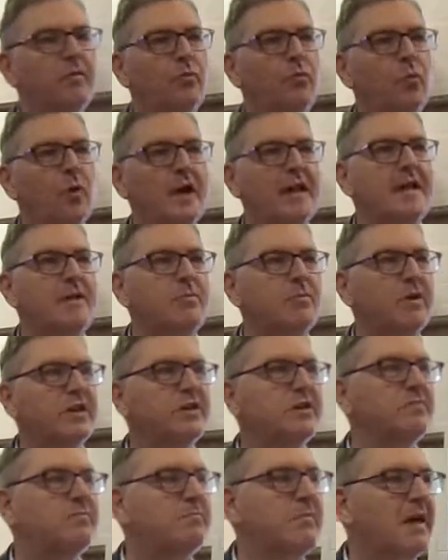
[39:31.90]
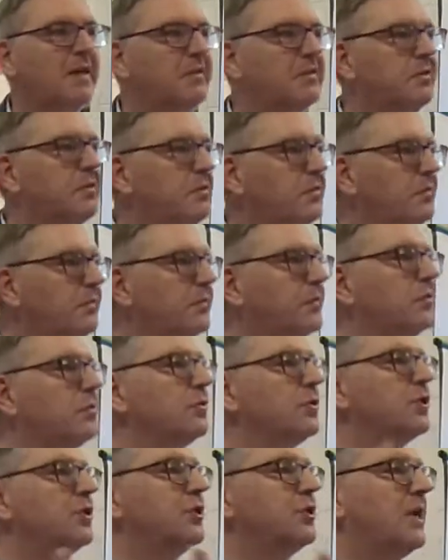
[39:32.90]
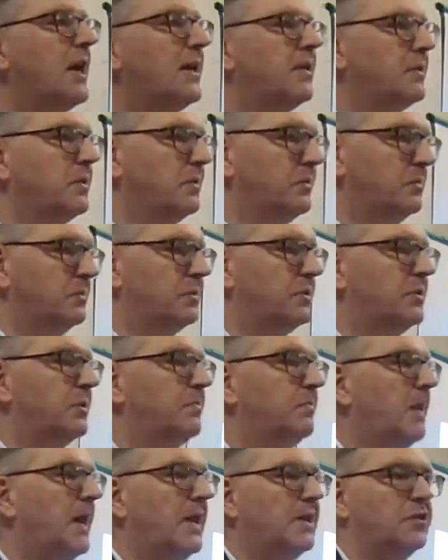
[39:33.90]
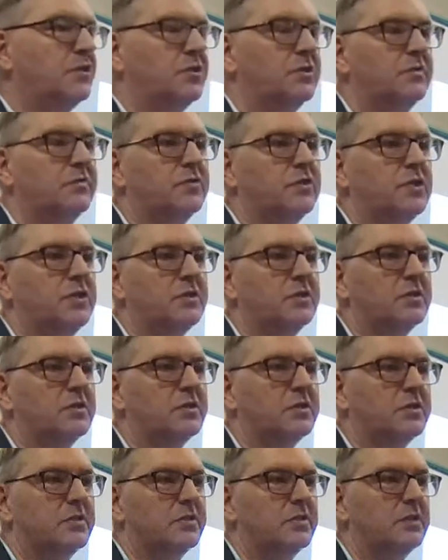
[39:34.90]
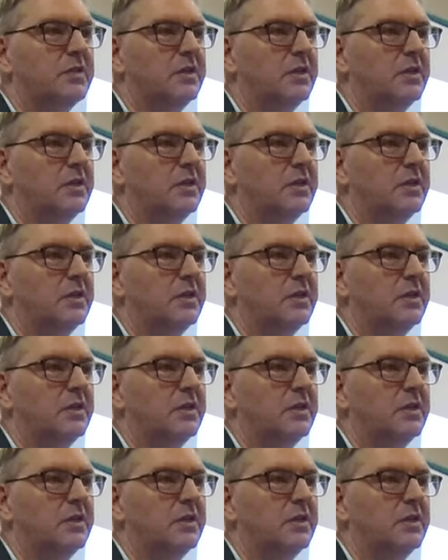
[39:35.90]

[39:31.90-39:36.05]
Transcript: way in which Matthew foreshadows the passion of Jesus